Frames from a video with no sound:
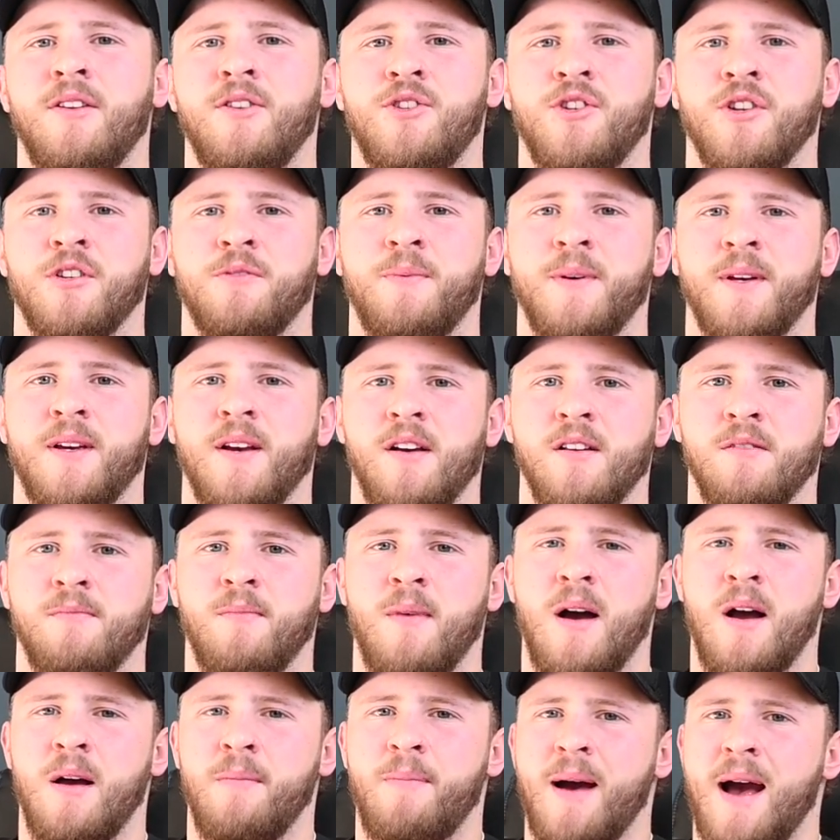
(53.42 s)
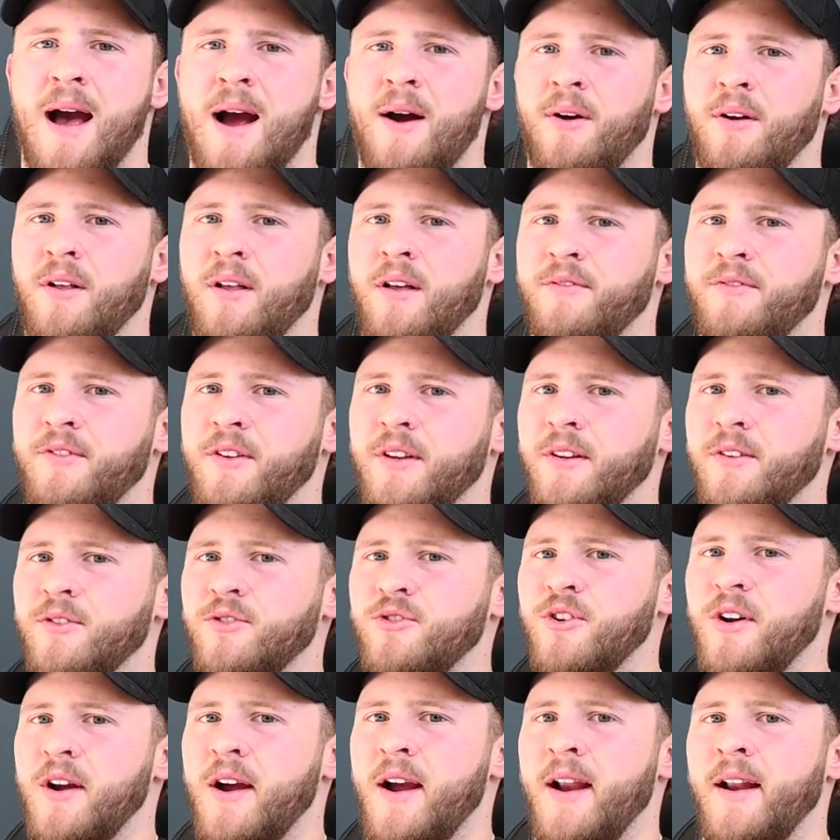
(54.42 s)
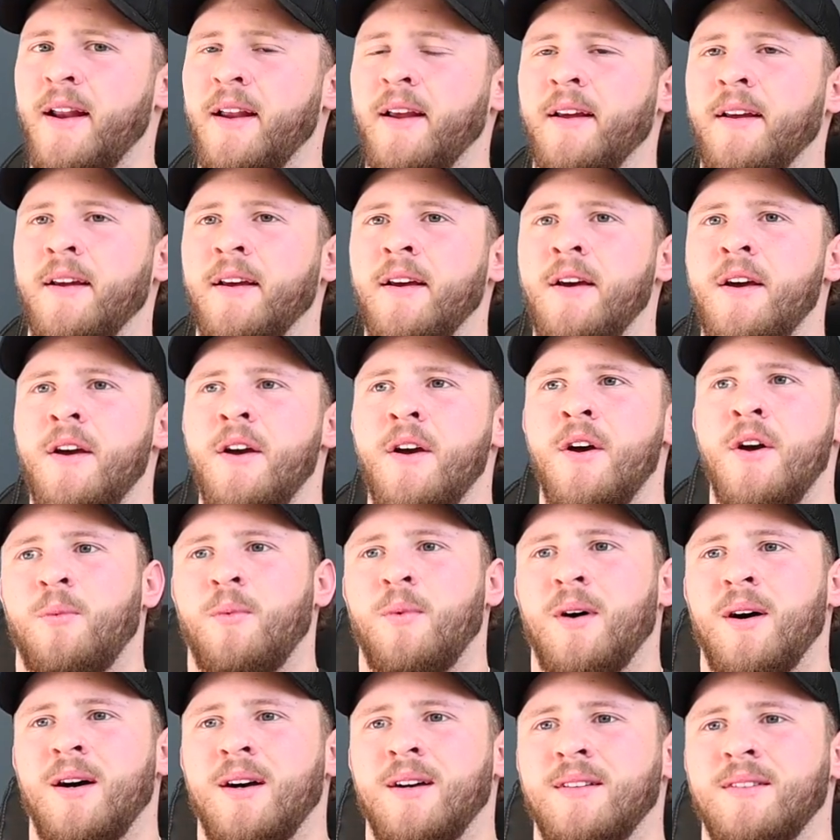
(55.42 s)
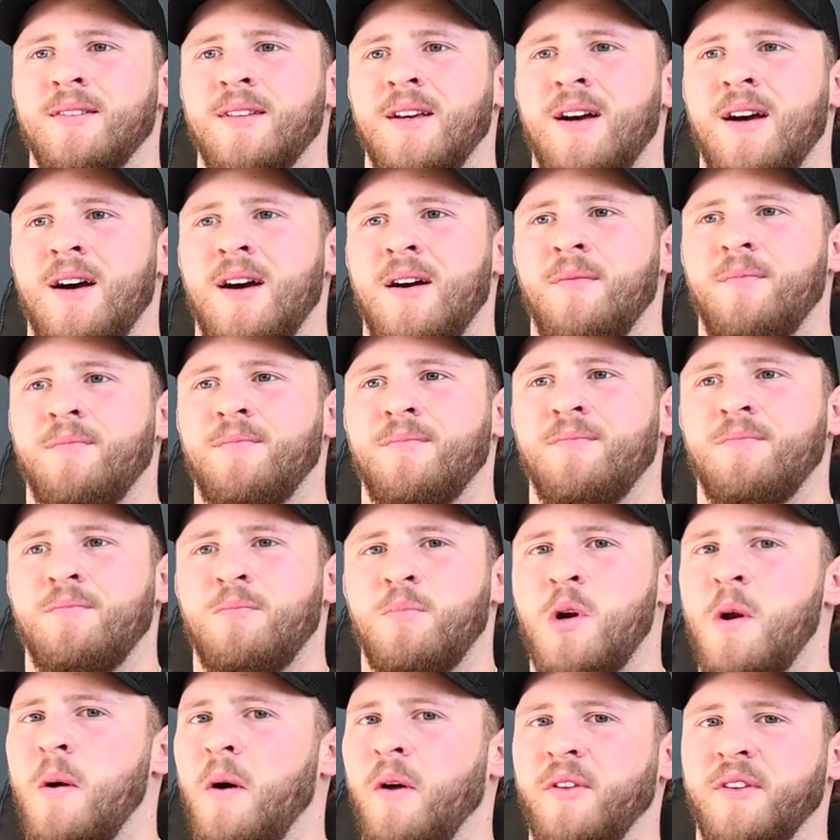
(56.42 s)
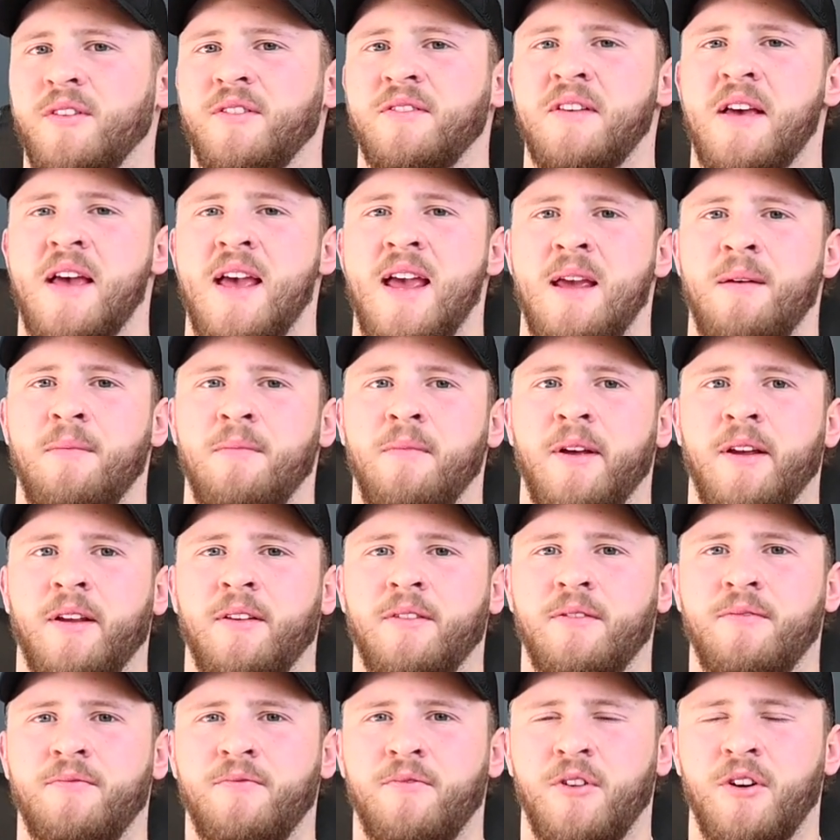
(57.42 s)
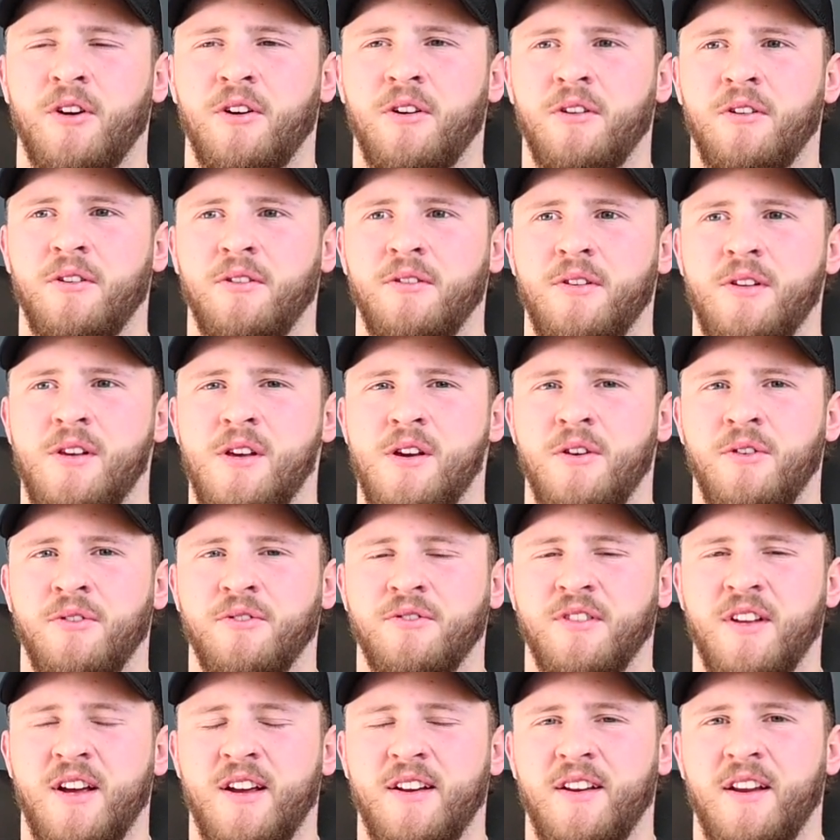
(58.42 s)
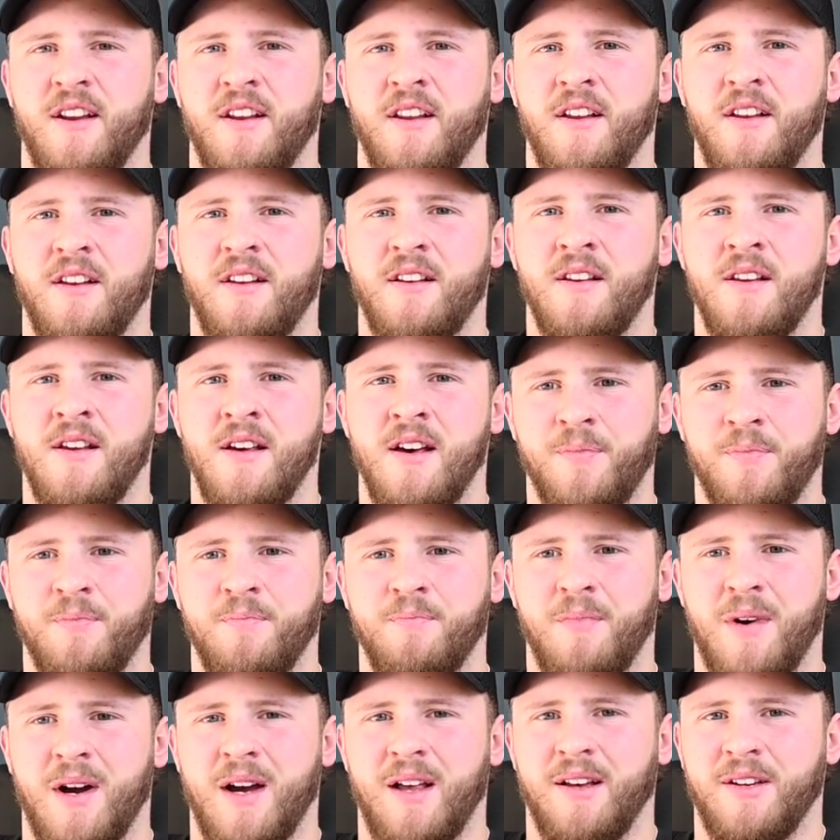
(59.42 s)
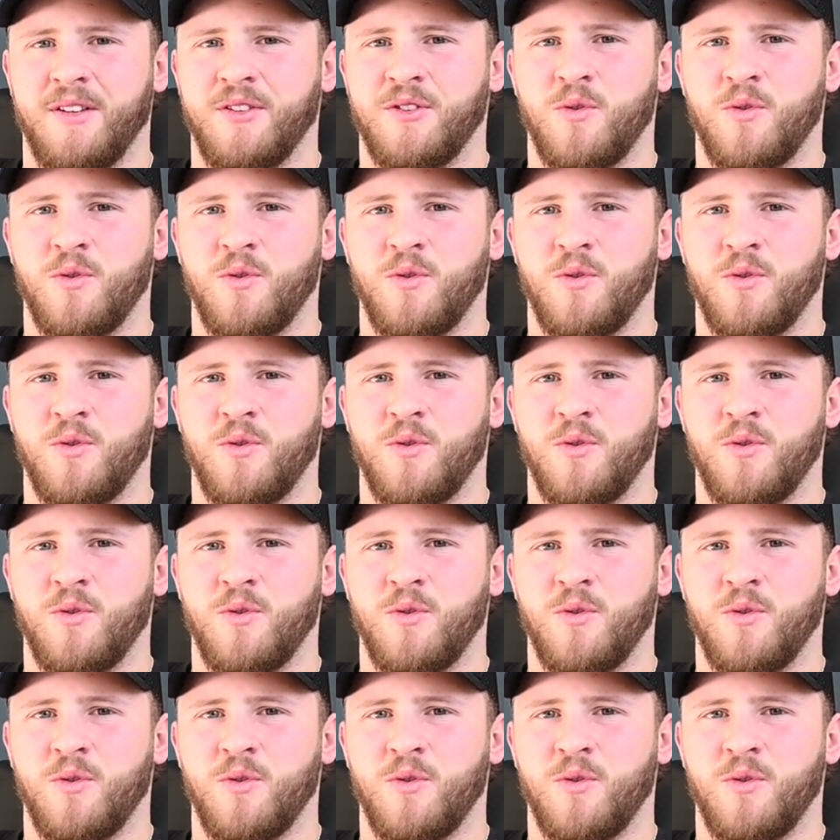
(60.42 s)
just because my powerlifting training was um, pretty all the same like for the years that I did it. My like